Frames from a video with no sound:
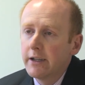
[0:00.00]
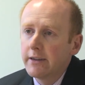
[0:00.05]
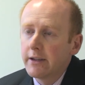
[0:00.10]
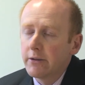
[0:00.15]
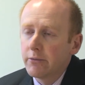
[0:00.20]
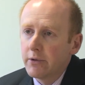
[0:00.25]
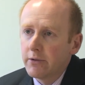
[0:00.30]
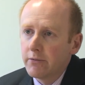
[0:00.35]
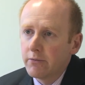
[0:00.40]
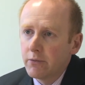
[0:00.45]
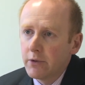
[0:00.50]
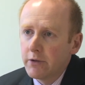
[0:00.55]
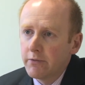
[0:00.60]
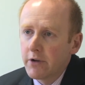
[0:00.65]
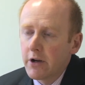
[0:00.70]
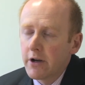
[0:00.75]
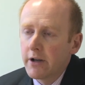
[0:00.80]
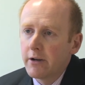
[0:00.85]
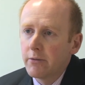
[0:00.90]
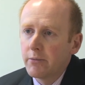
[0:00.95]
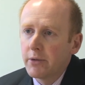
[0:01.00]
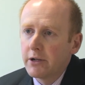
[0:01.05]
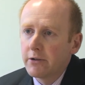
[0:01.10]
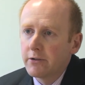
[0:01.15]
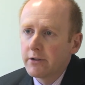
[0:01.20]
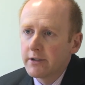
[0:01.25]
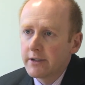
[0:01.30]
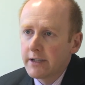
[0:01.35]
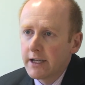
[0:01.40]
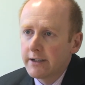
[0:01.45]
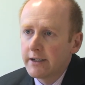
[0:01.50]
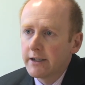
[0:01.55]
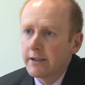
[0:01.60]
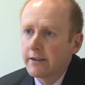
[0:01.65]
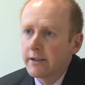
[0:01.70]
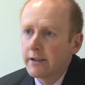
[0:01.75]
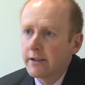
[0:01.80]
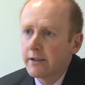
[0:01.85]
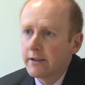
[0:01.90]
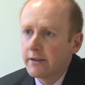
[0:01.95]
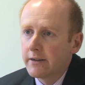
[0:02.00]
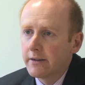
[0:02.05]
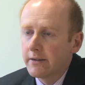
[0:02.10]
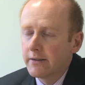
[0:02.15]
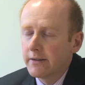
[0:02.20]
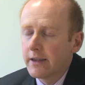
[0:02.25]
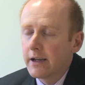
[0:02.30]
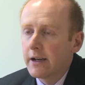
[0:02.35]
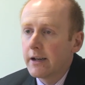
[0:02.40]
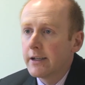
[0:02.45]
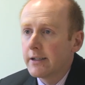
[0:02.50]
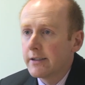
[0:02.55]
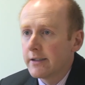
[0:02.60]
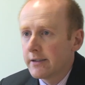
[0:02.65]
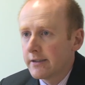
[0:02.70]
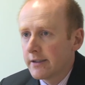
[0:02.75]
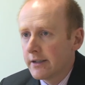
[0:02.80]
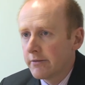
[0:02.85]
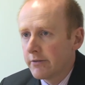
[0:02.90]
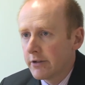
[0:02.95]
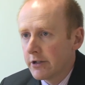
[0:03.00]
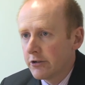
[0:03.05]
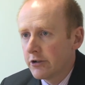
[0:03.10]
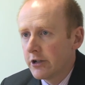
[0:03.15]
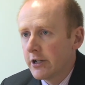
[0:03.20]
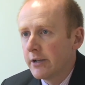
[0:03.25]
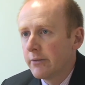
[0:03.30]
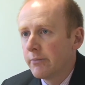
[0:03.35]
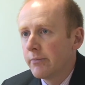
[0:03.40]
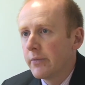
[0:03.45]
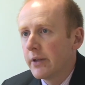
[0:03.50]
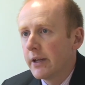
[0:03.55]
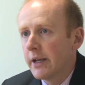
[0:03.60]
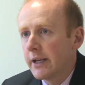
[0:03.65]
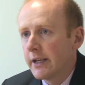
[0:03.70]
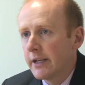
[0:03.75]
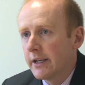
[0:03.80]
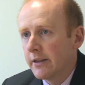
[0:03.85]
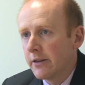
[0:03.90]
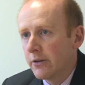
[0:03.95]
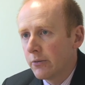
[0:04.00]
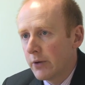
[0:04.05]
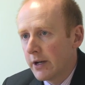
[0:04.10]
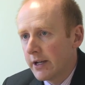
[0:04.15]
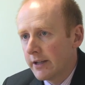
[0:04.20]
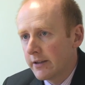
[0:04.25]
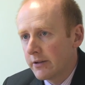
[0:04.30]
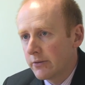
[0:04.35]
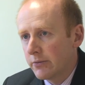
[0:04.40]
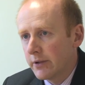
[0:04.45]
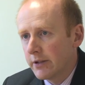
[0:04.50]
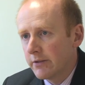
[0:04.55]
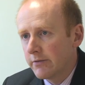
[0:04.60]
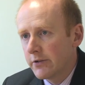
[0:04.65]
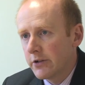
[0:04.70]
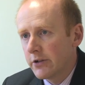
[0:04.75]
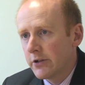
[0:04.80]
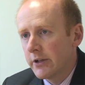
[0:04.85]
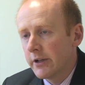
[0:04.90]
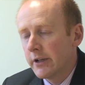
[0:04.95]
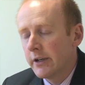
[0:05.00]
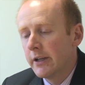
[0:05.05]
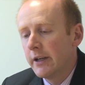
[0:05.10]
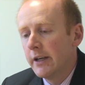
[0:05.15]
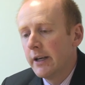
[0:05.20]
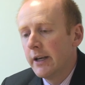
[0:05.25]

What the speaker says: that we've gone about setting the licensing regime in the way that we have done.